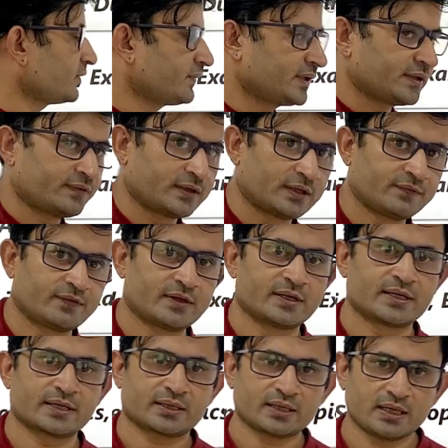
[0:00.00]
of a different
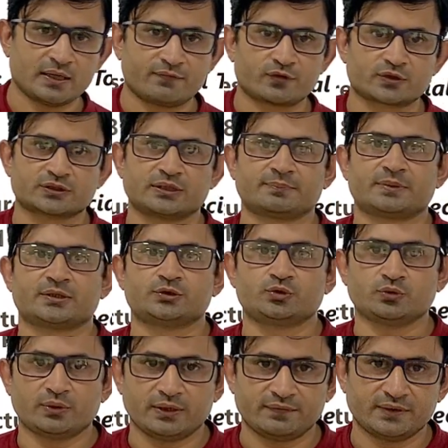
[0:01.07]
aircraft, for example
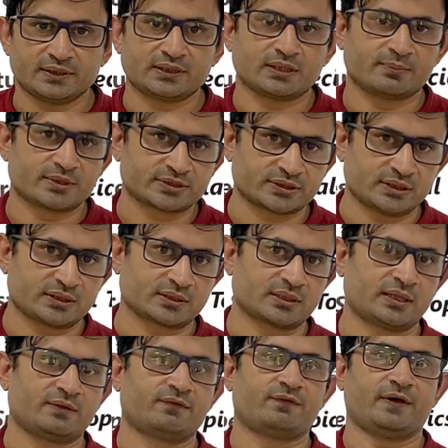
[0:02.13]
UAV, commercial
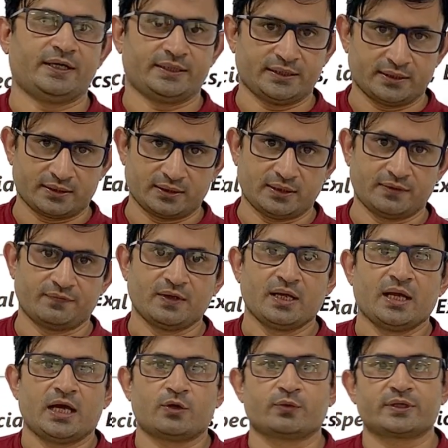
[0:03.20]
aircraft, fighter aircraft,
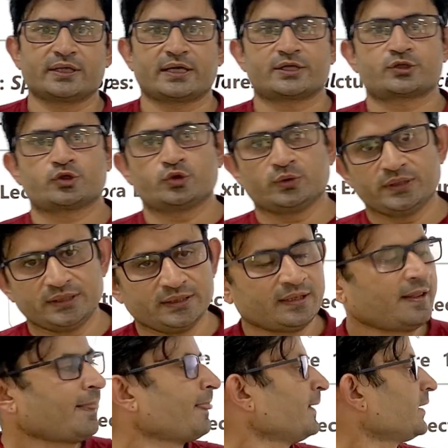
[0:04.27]
and we can actually
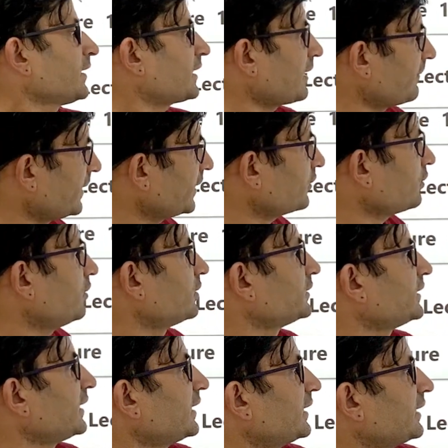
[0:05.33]
comment on
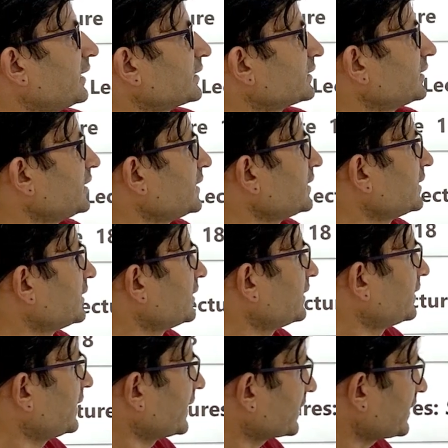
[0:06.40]
the
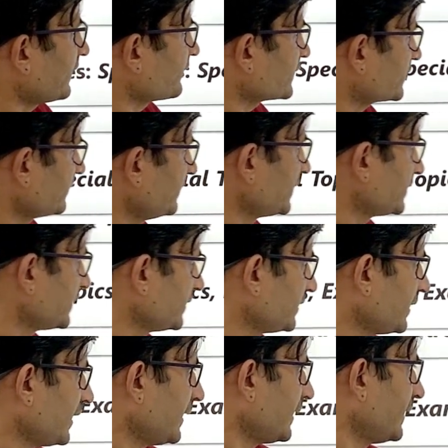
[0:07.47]
aircraft
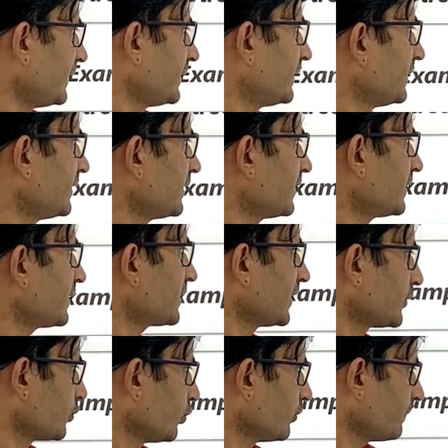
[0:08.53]
stability and
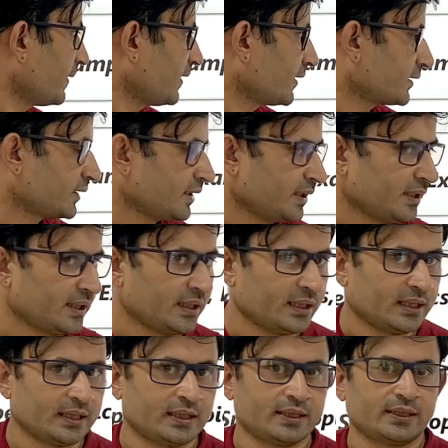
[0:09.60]
control part.
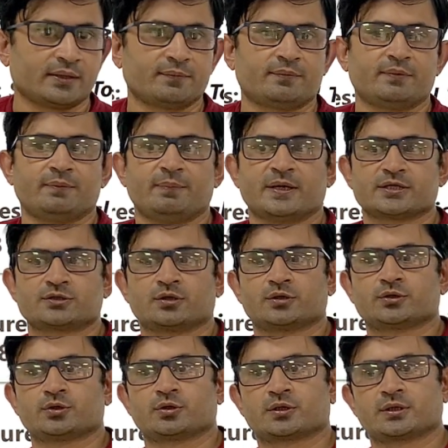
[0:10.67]
And based on
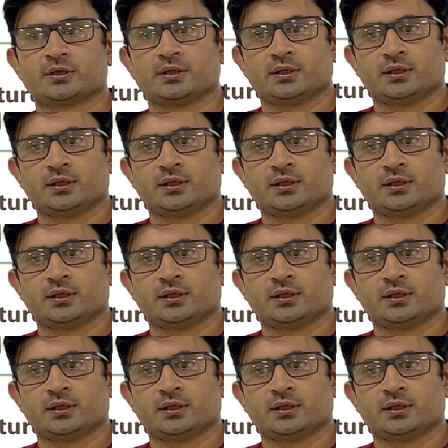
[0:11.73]
your